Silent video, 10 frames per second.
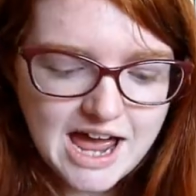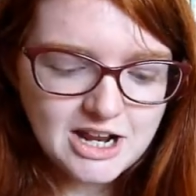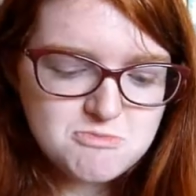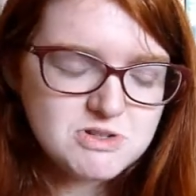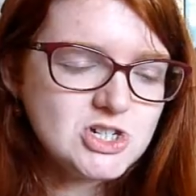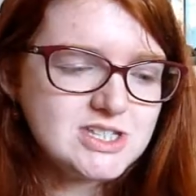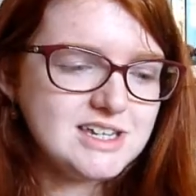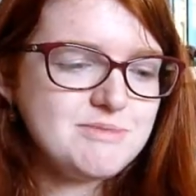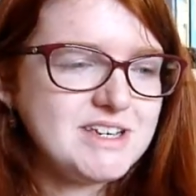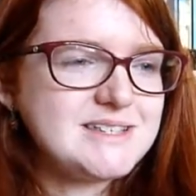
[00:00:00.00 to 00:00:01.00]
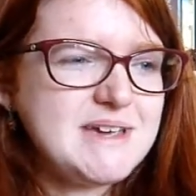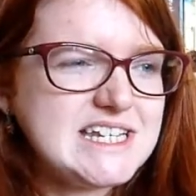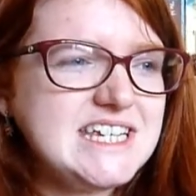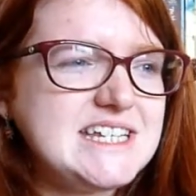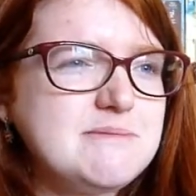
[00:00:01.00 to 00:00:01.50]
and I'm
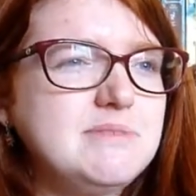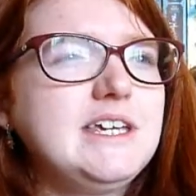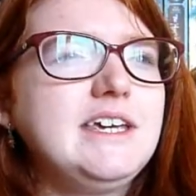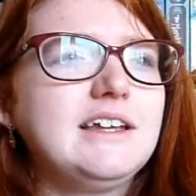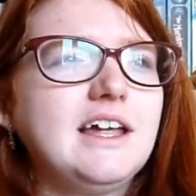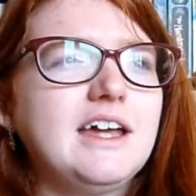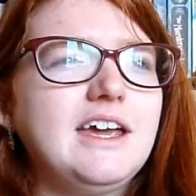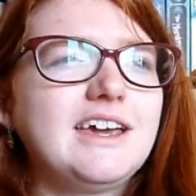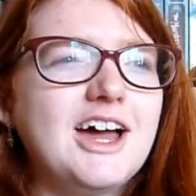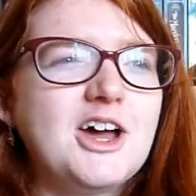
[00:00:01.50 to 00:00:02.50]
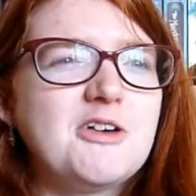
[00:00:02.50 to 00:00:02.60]
expecting it to be like,